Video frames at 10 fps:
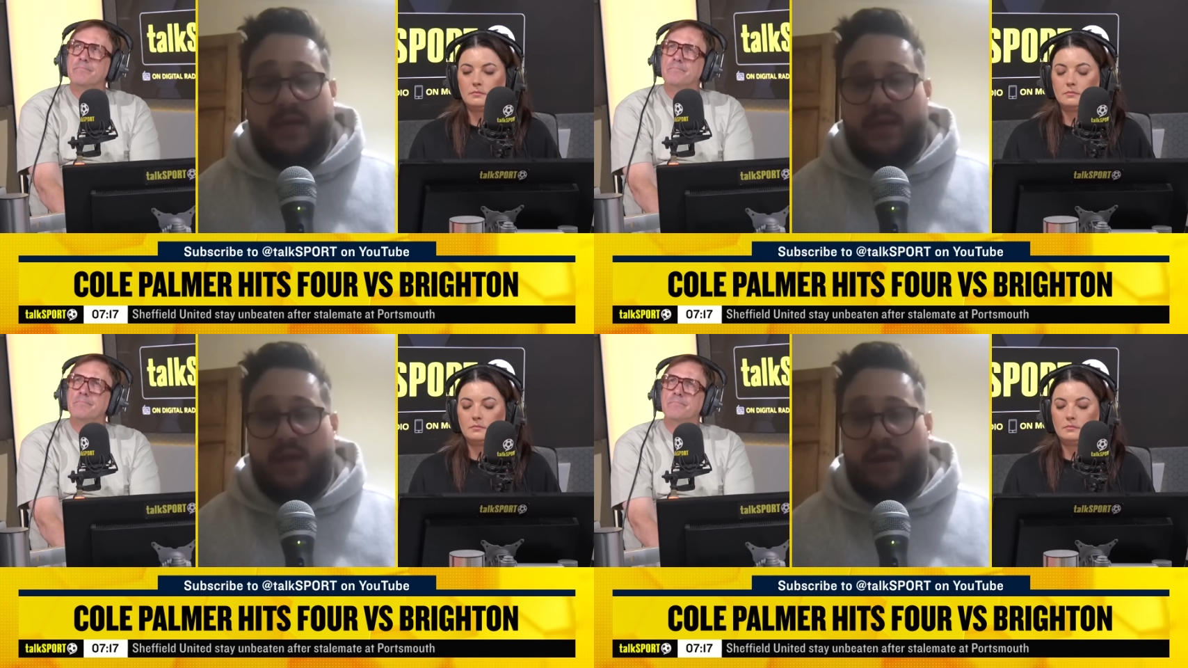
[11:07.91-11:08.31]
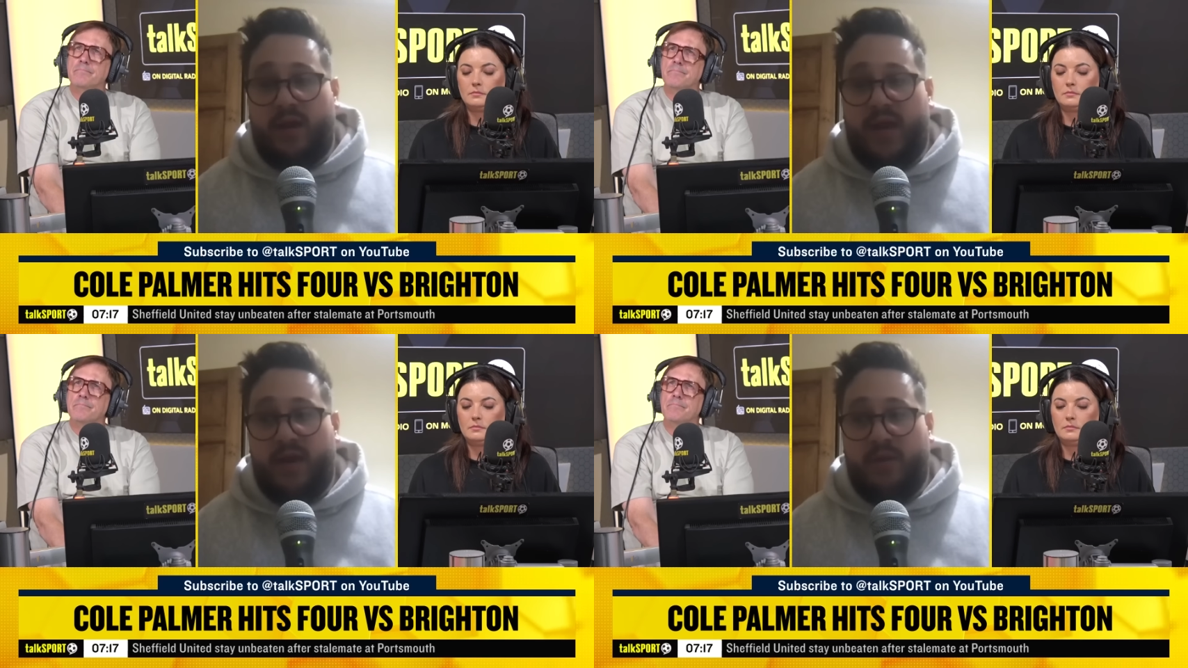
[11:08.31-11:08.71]
Speaker 1: you know,
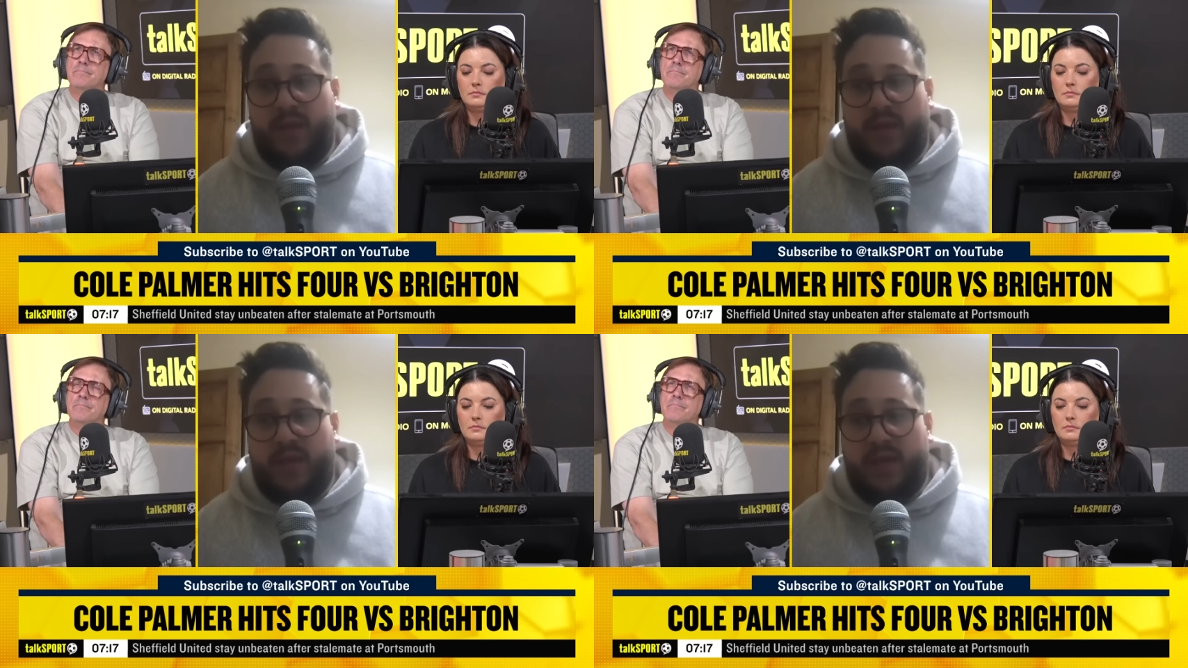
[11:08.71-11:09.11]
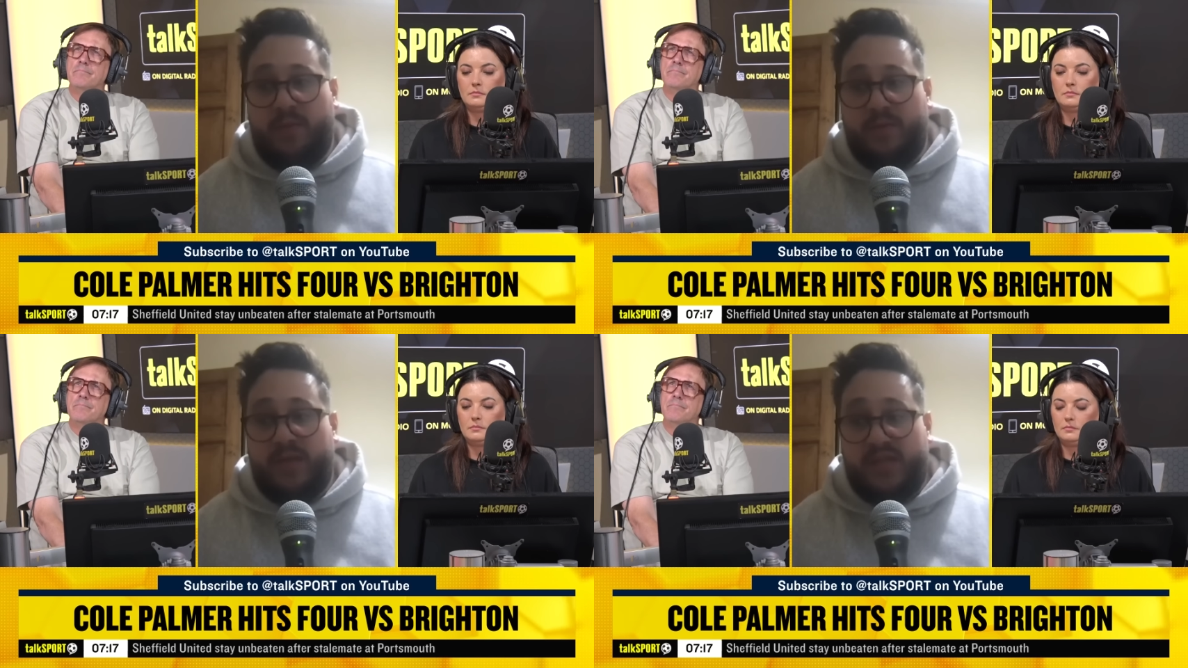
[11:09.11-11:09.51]
it'll be it'll
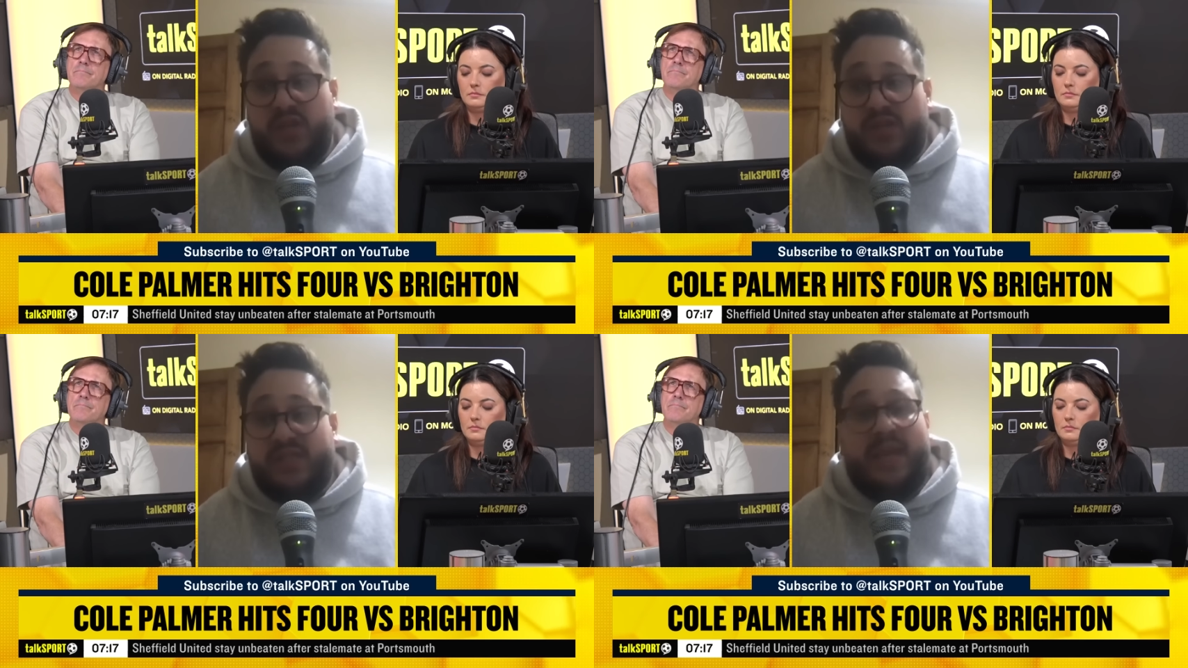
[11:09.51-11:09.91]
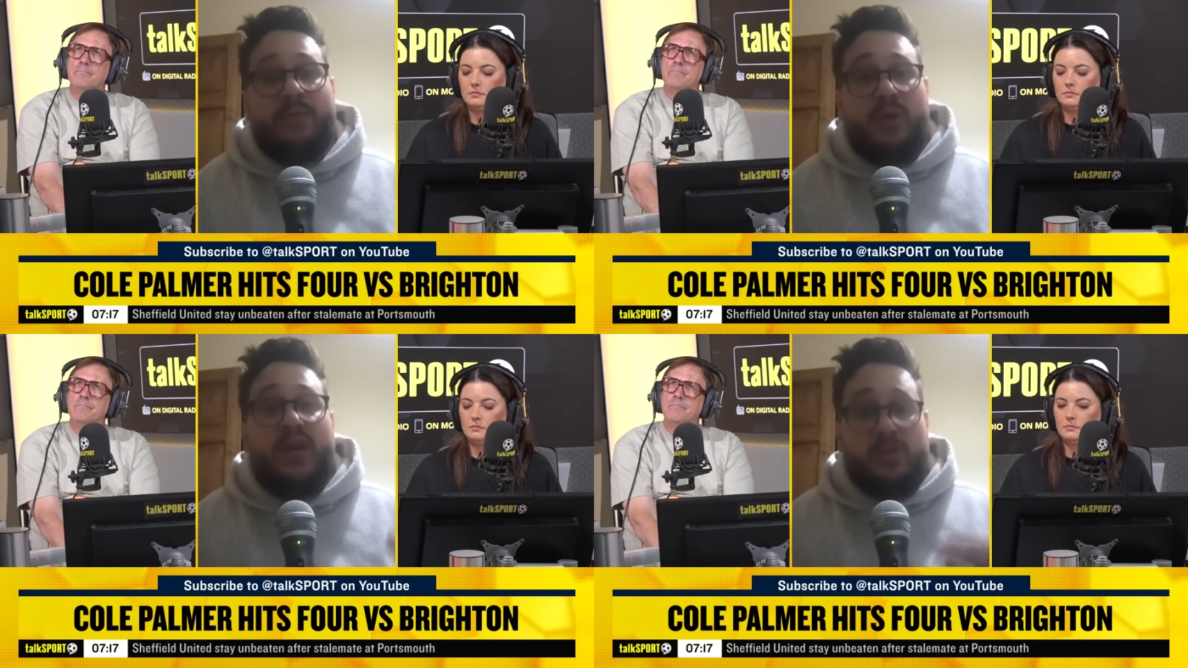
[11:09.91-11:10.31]
be it's good to see him
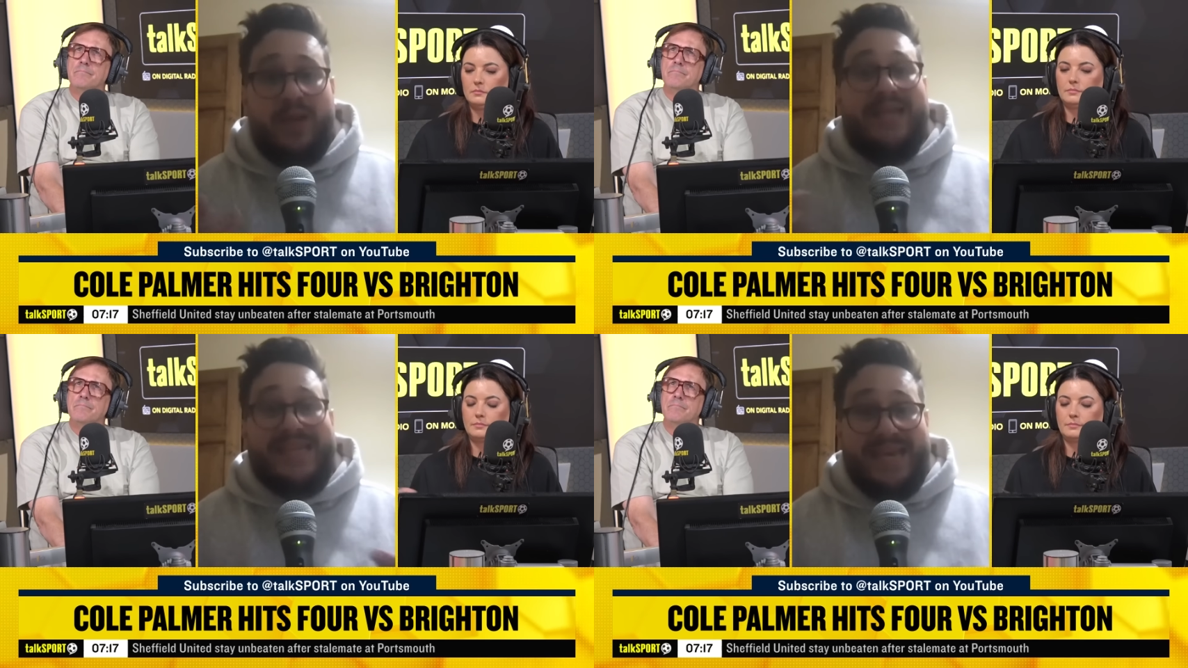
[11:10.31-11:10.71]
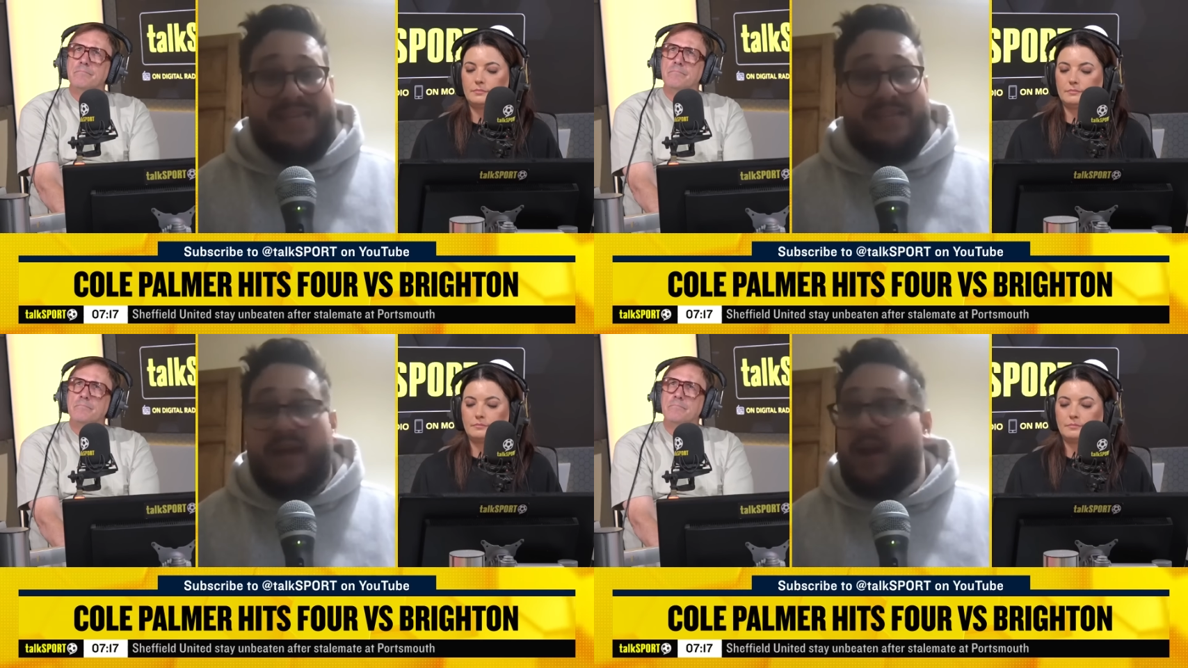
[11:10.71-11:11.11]
doing as well as he
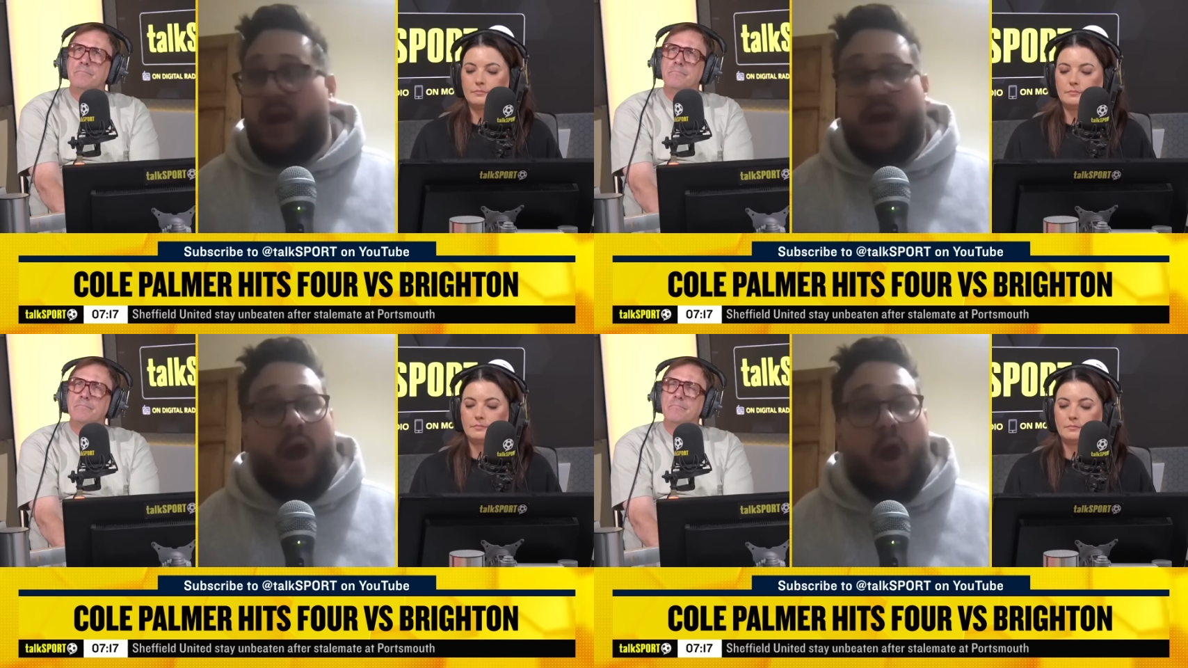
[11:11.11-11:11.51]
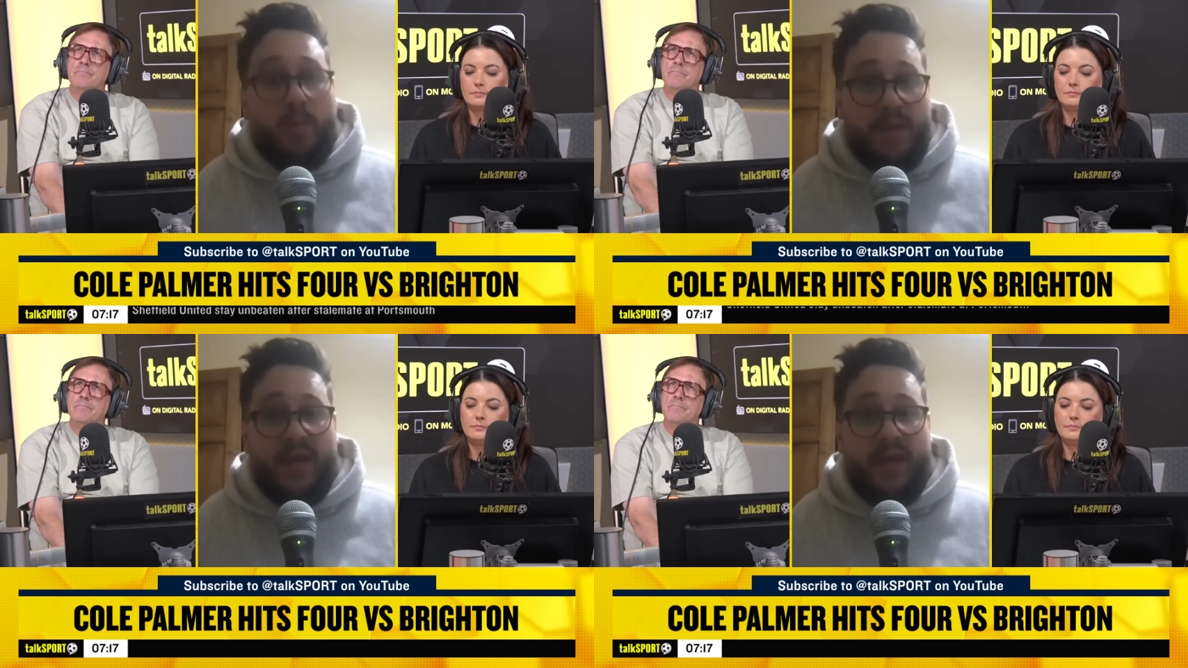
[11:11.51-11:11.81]
is, and I, I hope he